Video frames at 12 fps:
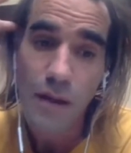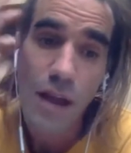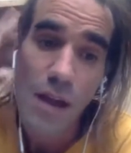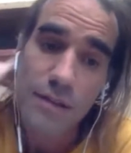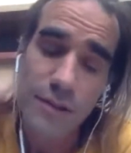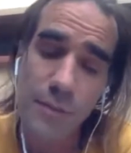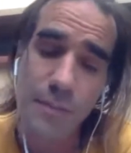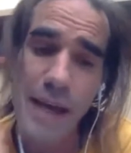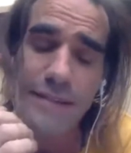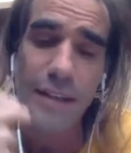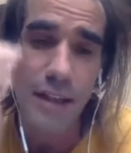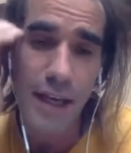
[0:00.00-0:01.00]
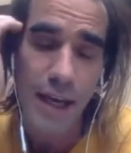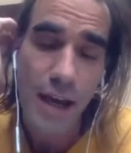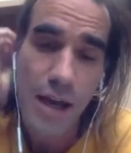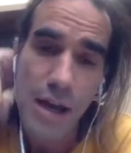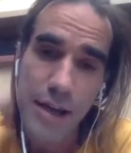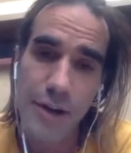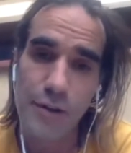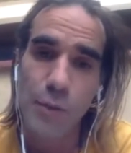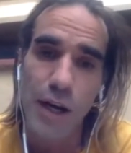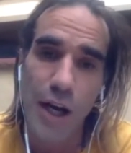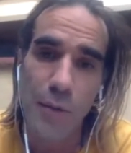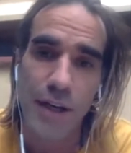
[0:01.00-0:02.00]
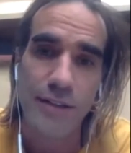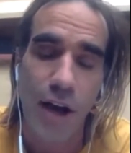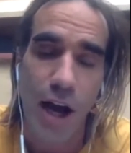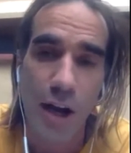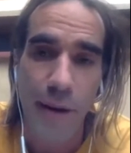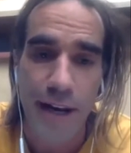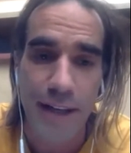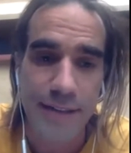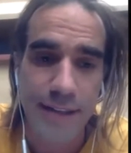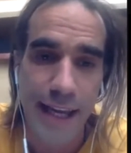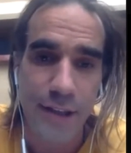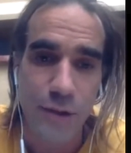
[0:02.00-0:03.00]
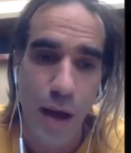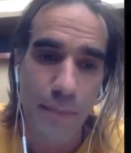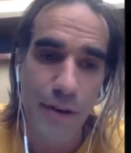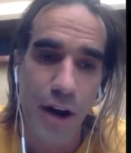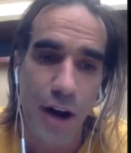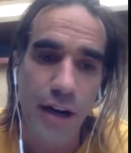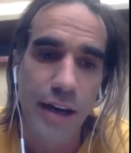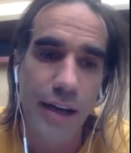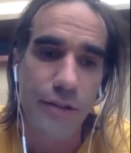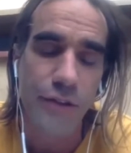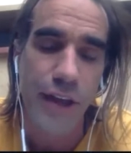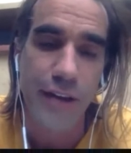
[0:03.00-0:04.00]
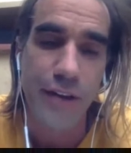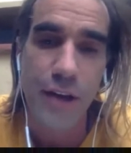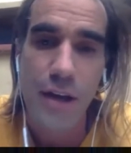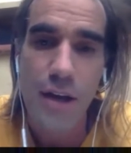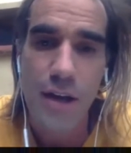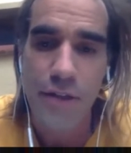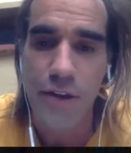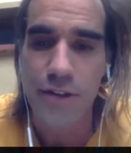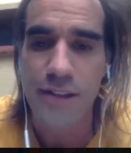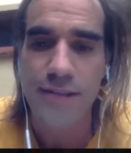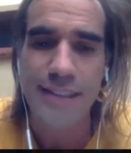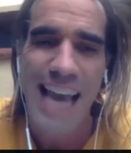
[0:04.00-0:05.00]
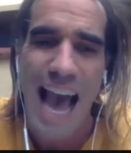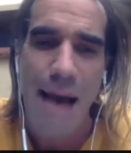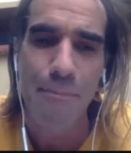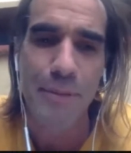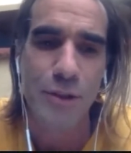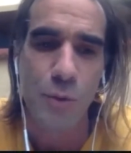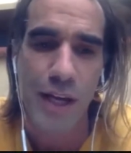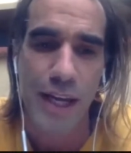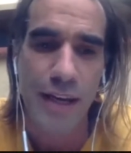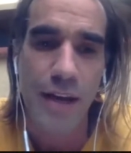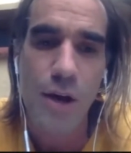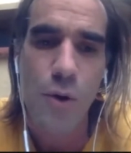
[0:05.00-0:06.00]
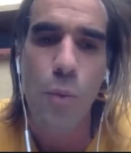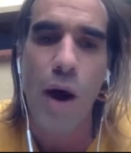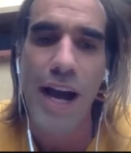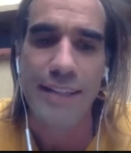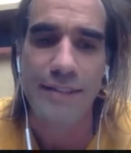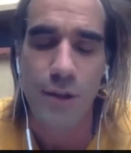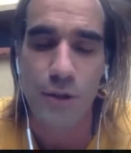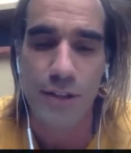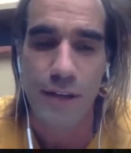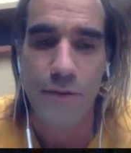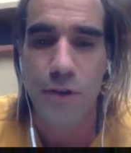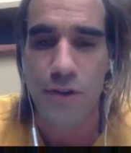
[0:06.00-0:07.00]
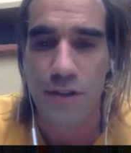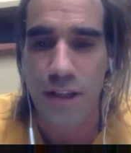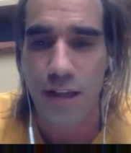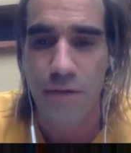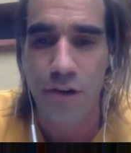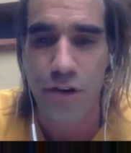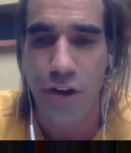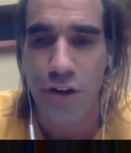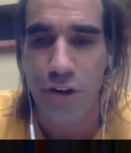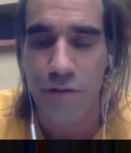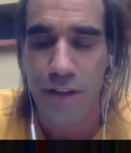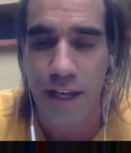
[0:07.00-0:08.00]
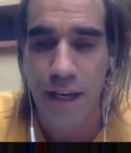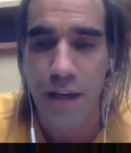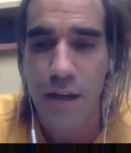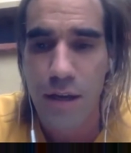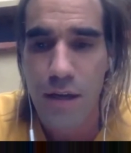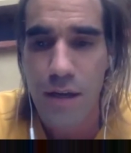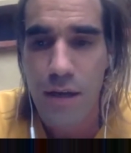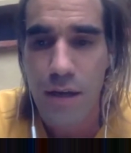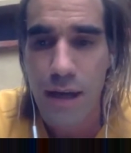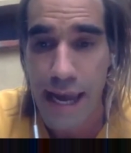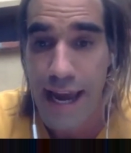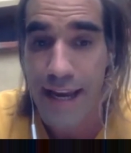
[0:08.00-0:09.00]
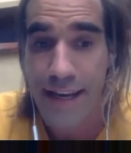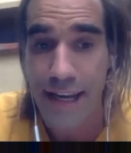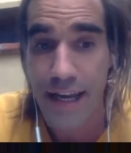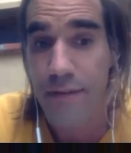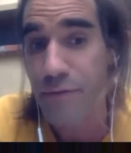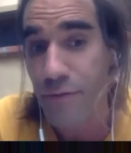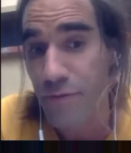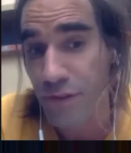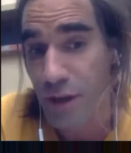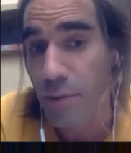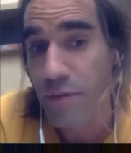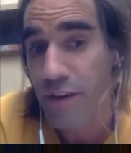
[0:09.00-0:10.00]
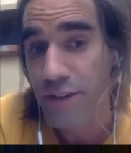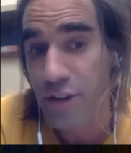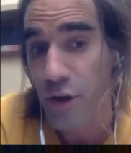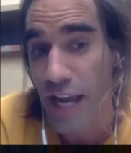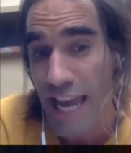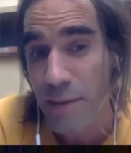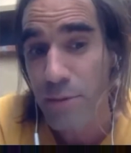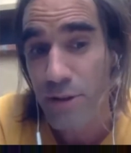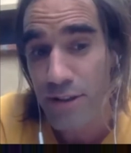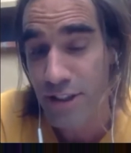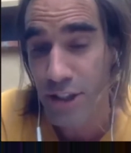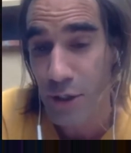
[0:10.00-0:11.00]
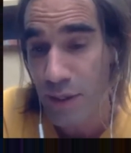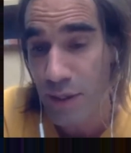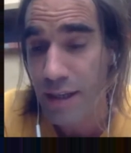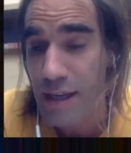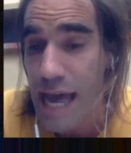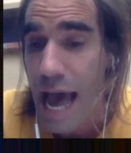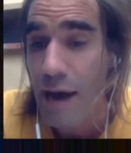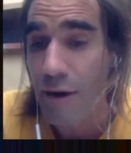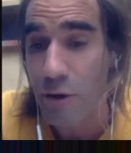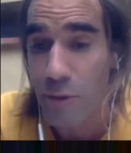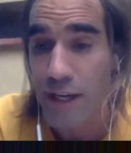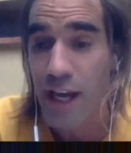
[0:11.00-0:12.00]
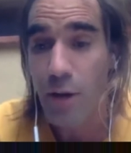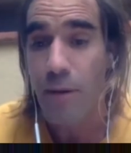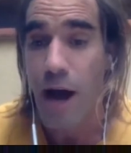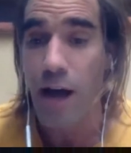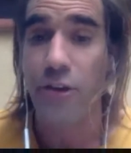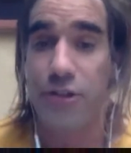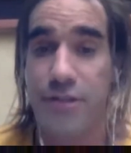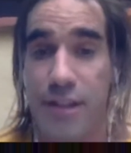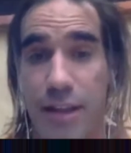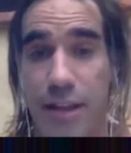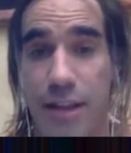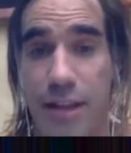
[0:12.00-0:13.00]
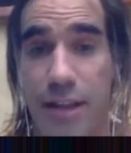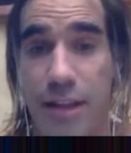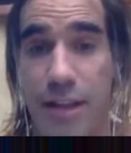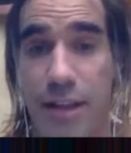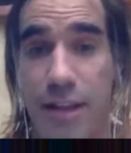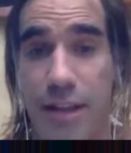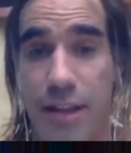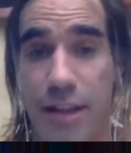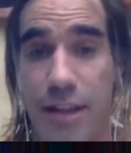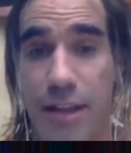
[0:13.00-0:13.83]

So basically, here's what I want to talk about in today's webinar is that there's this gap between why it's so difficult to live regeneratively and if some of us are able to do it, how can we help others to live regeneratively?